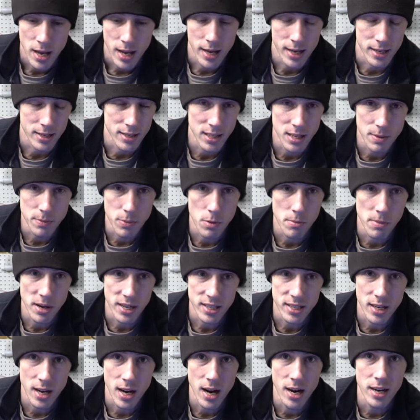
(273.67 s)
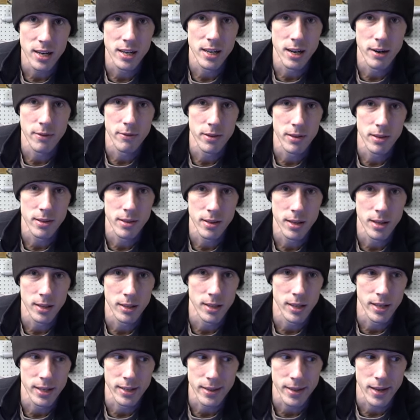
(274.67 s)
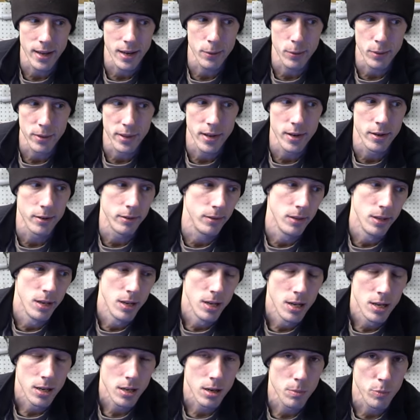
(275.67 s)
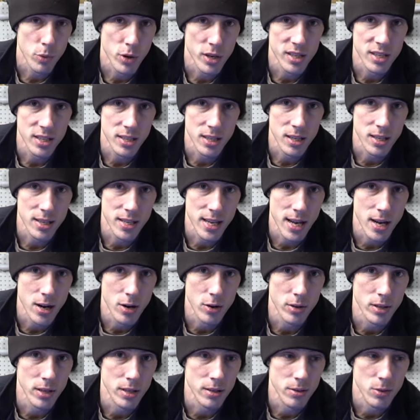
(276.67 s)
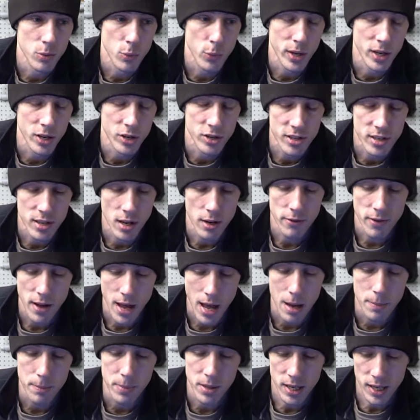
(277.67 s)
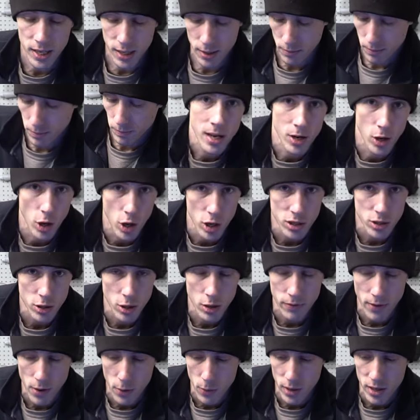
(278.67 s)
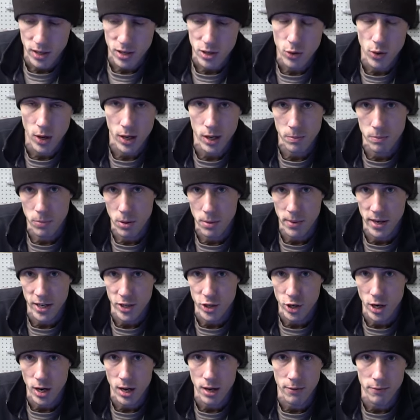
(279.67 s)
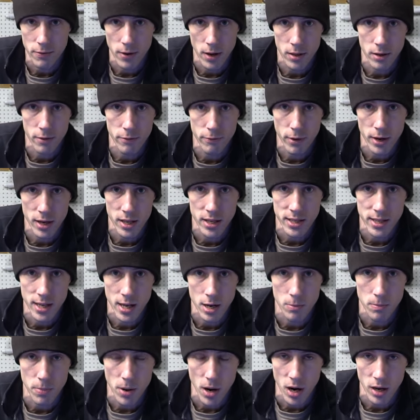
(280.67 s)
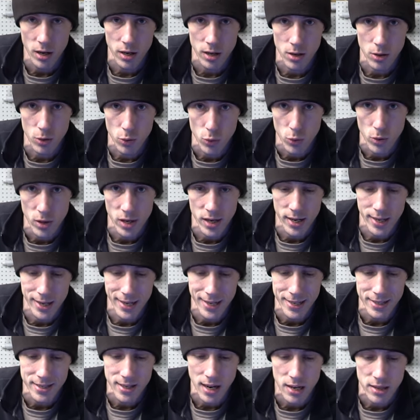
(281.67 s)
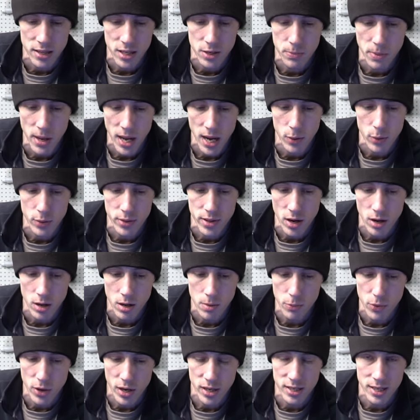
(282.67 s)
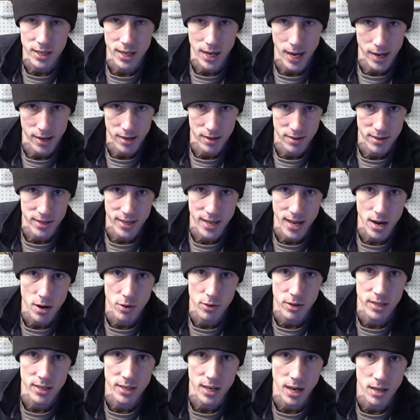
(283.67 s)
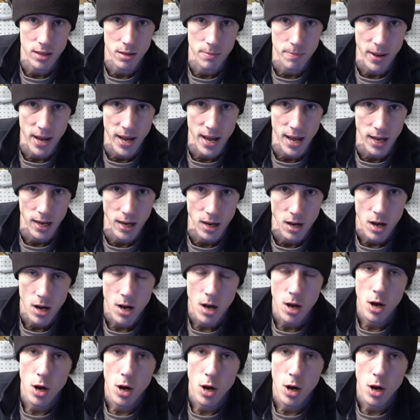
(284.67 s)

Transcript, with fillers: and sleep on my side and everything like that without compressing the down and weird stuff happening. And also, if I wanted to, I could put my giant feather friends down parka on inside this bag without compressing any of the down inside the bag